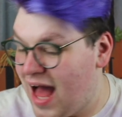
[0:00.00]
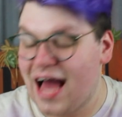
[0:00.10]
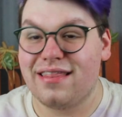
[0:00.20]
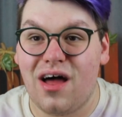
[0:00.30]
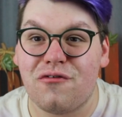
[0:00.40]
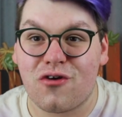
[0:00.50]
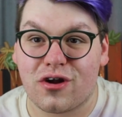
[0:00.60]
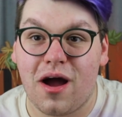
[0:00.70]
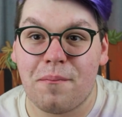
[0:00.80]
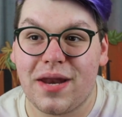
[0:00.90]
I love her
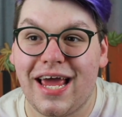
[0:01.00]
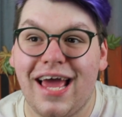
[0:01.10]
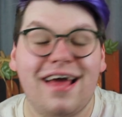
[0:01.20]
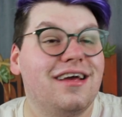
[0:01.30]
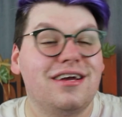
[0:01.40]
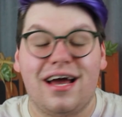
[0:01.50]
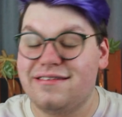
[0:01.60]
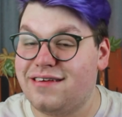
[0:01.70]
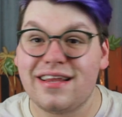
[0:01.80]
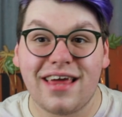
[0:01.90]
company.
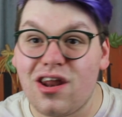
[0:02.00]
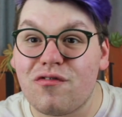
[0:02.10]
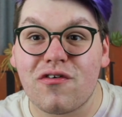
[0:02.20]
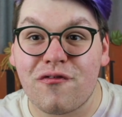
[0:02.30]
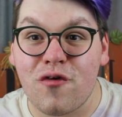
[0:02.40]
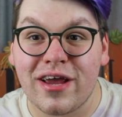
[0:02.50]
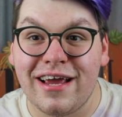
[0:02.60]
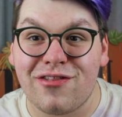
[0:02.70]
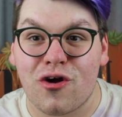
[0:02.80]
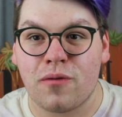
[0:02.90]
Didn't get it for free
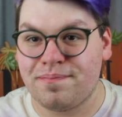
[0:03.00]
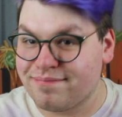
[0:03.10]
either.